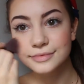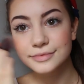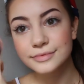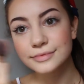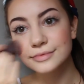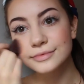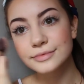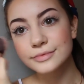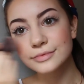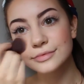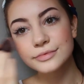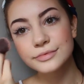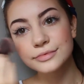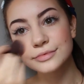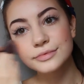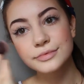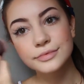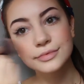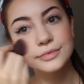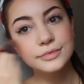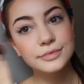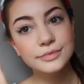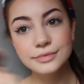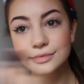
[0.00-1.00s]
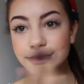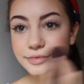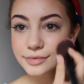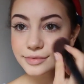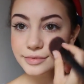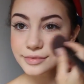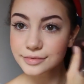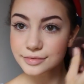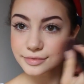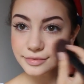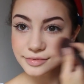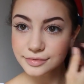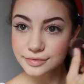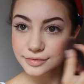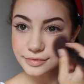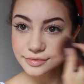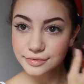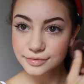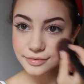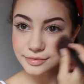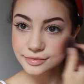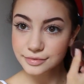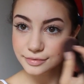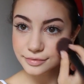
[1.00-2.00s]
but um, I love
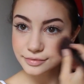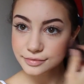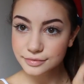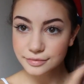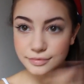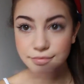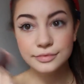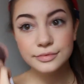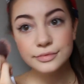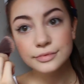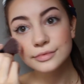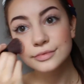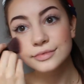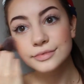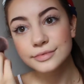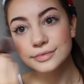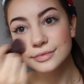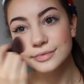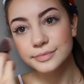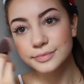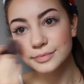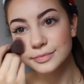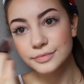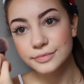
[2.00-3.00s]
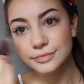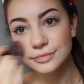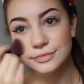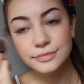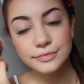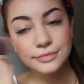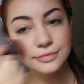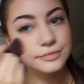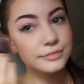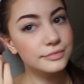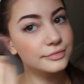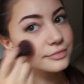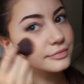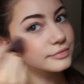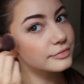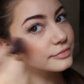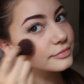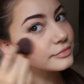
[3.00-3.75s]
using this one because it's more of like an